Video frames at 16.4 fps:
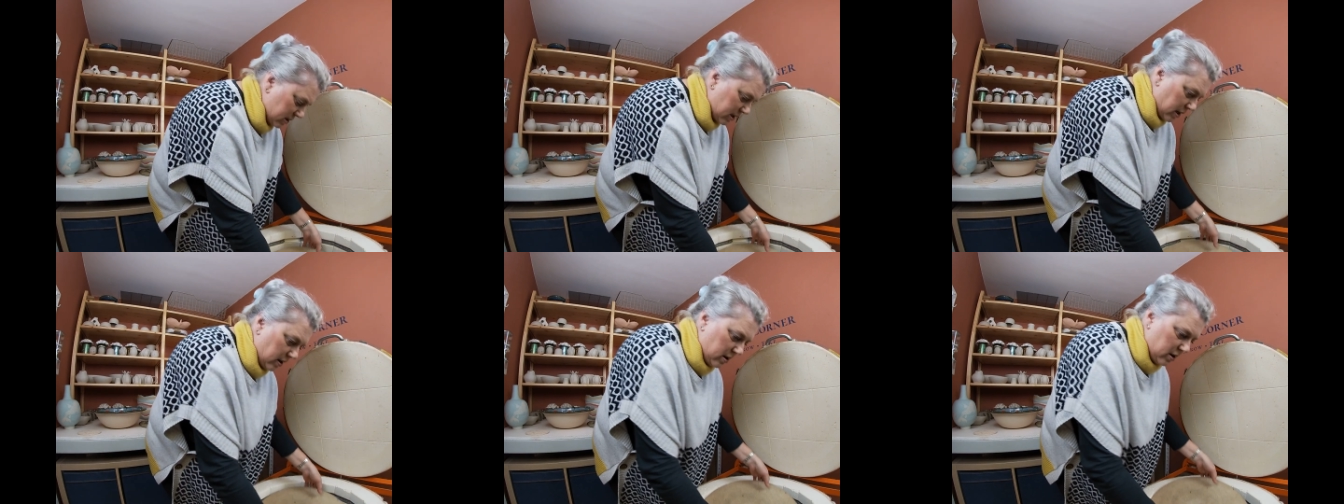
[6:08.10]

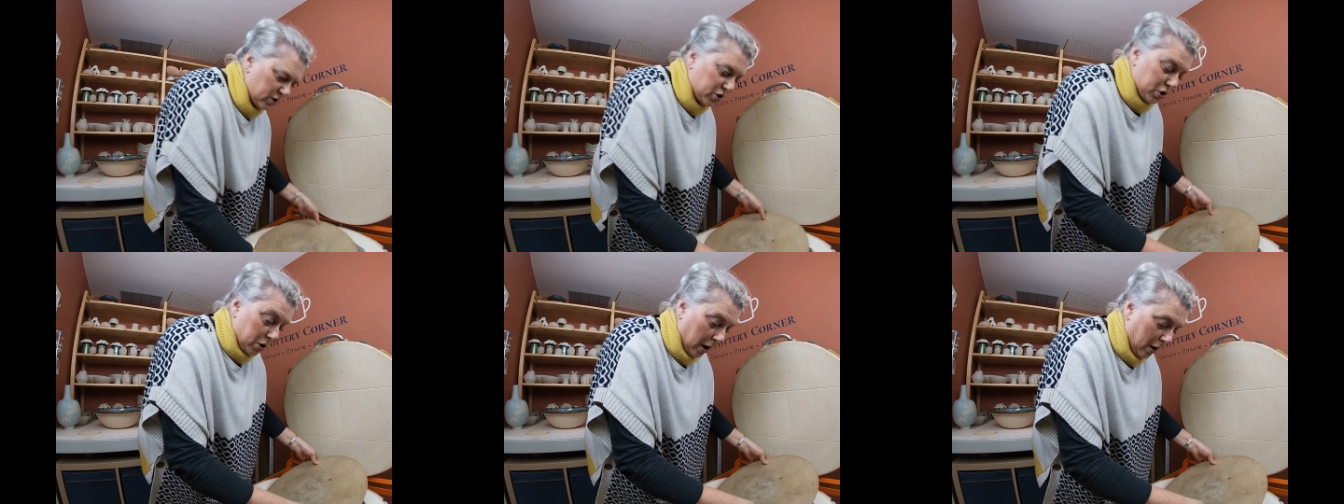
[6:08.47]
is the
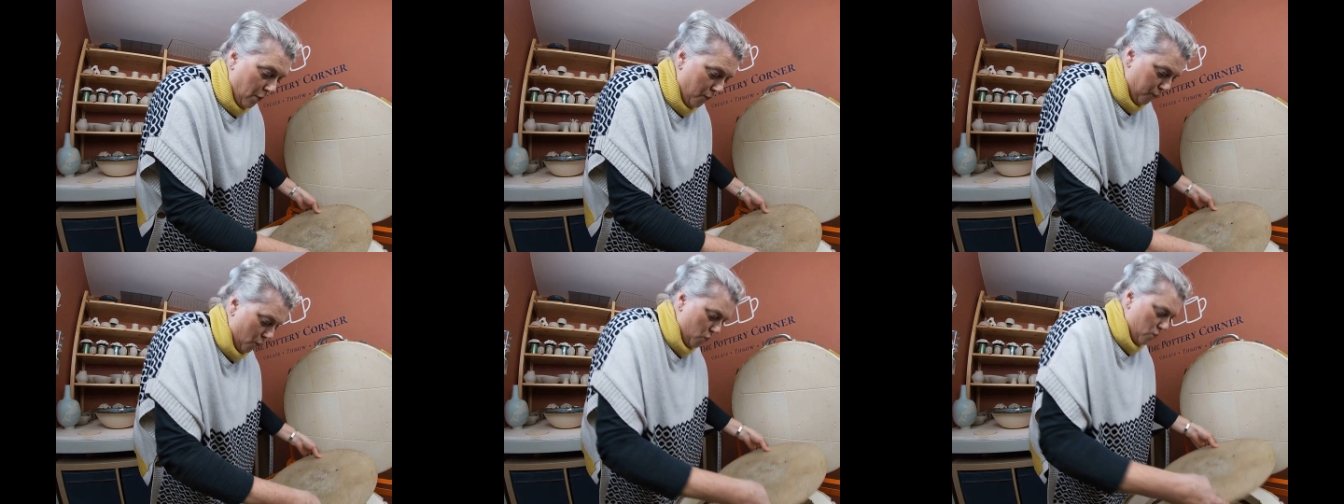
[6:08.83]
last
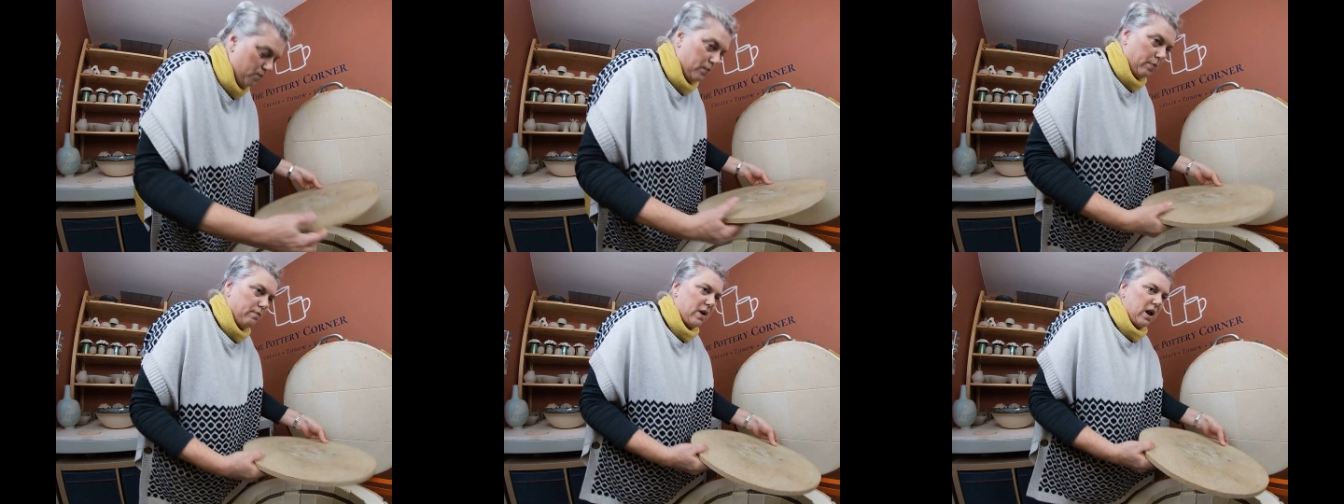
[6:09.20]
shelf. Oh,
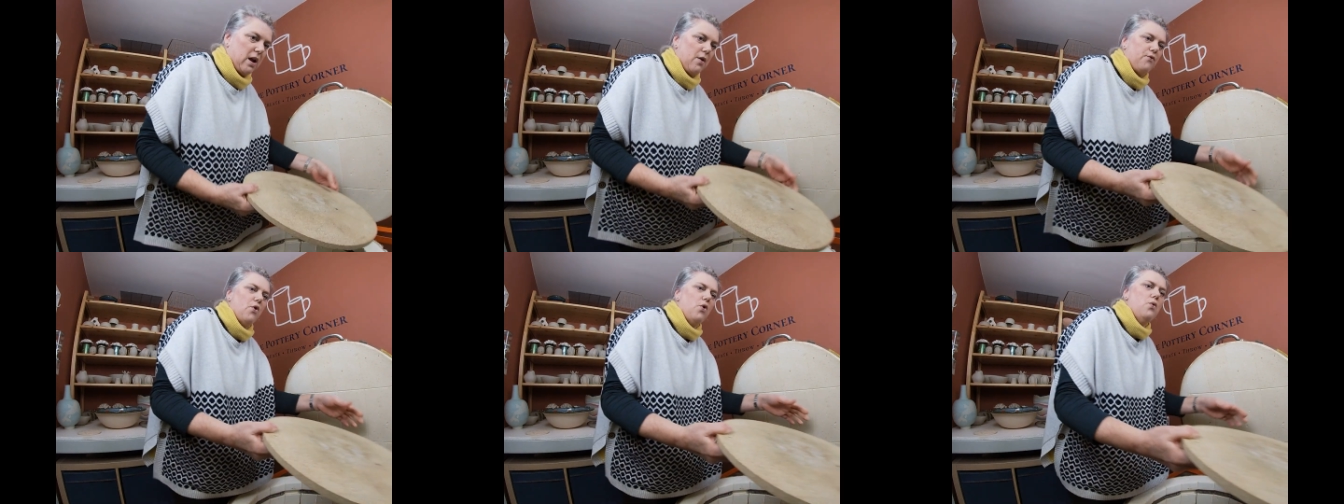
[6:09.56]

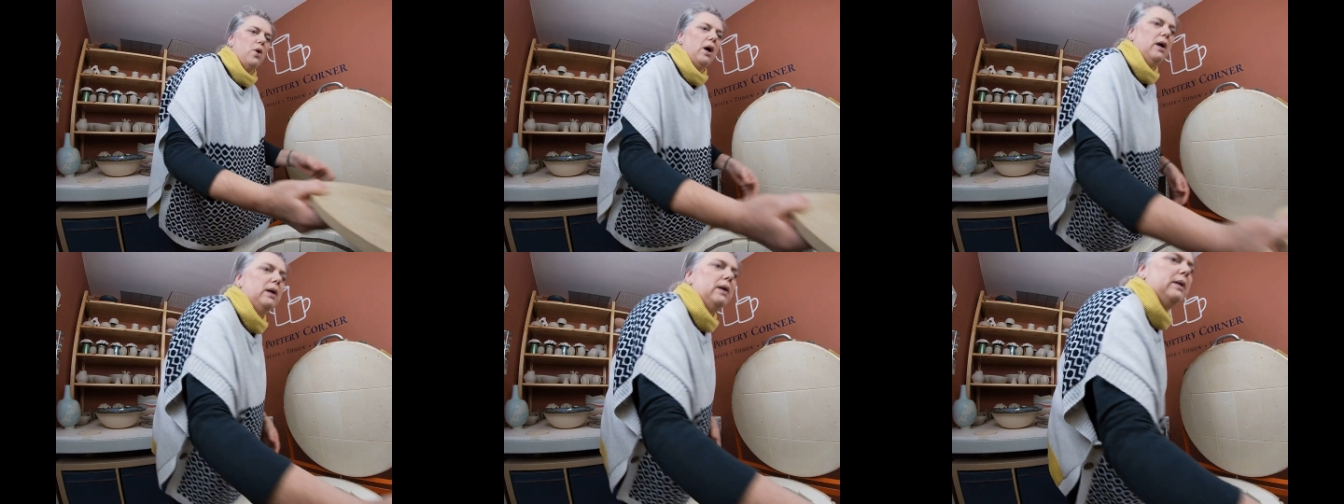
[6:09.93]
careful.